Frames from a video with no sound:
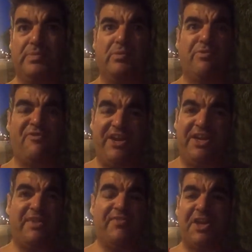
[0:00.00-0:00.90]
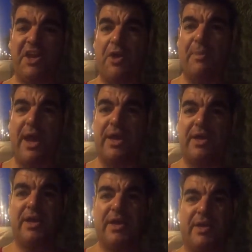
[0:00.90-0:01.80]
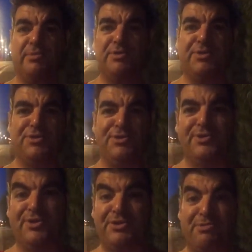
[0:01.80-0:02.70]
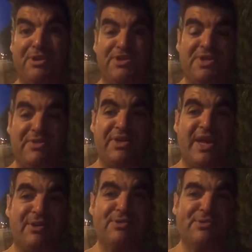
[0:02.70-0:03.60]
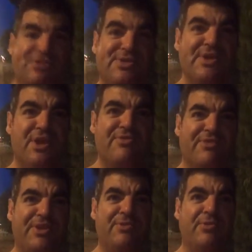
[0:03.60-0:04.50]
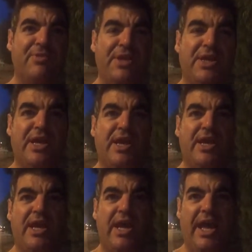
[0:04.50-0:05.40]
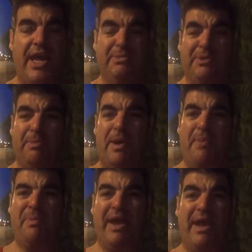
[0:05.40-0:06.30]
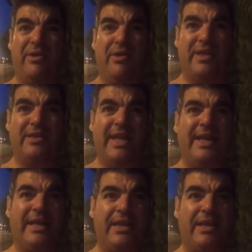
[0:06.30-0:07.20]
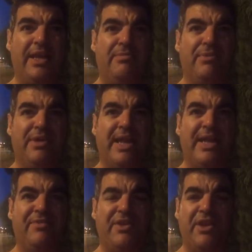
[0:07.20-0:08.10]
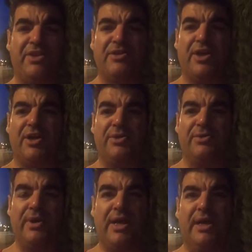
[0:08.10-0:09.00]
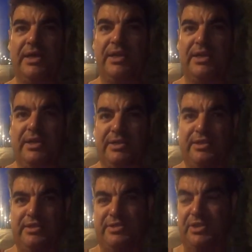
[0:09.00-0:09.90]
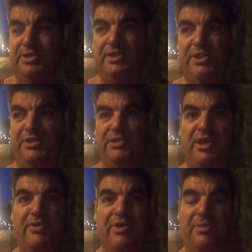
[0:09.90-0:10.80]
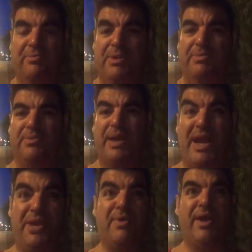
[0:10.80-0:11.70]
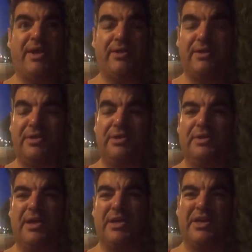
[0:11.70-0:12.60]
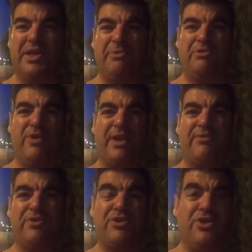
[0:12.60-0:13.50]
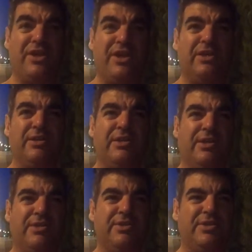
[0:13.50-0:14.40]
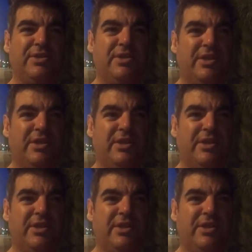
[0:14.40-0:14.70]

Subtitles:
feeding video back to Aussie Beach TV headquarters, and hopefully we'll be able to pump out like a daily video show, just to, you know, so that people anywhere can keep track of the journey and to